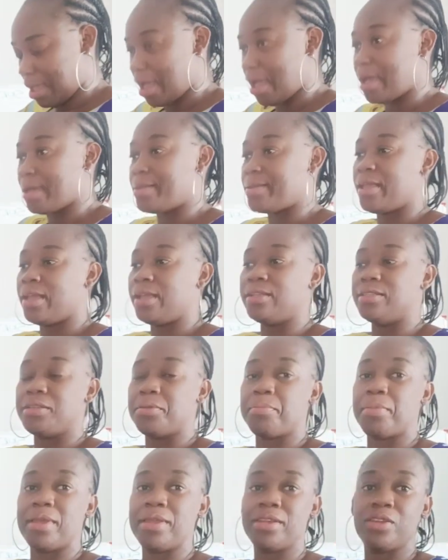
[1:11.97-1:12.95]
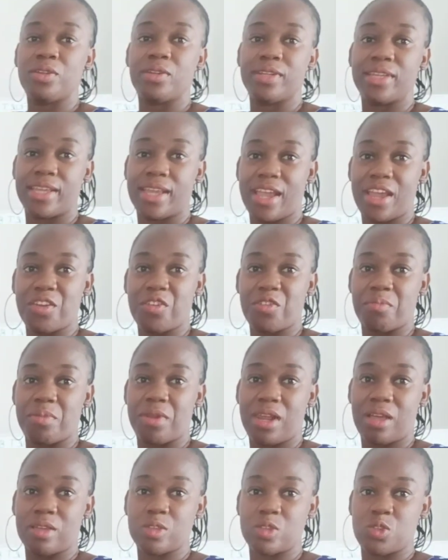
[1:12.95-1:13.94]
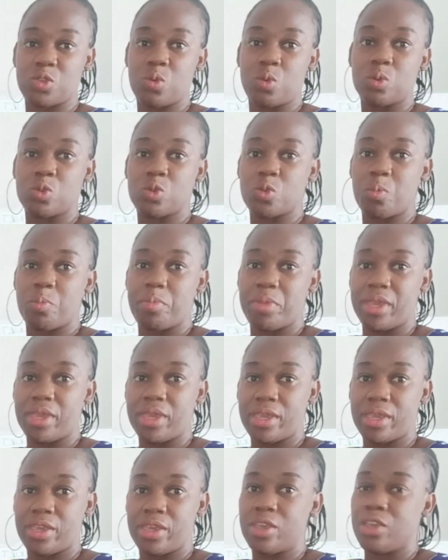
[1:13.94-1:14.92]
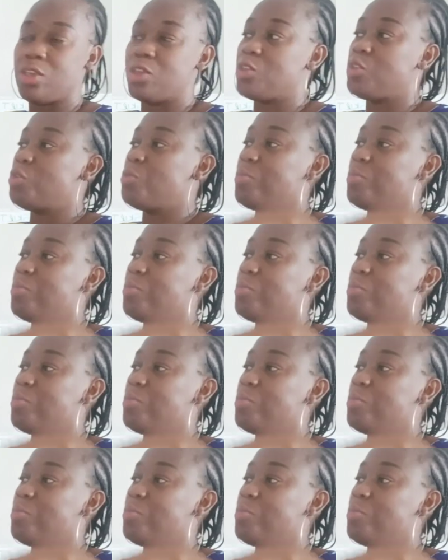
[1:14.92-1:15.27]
And then, depending on the kind of blouse you want to make, you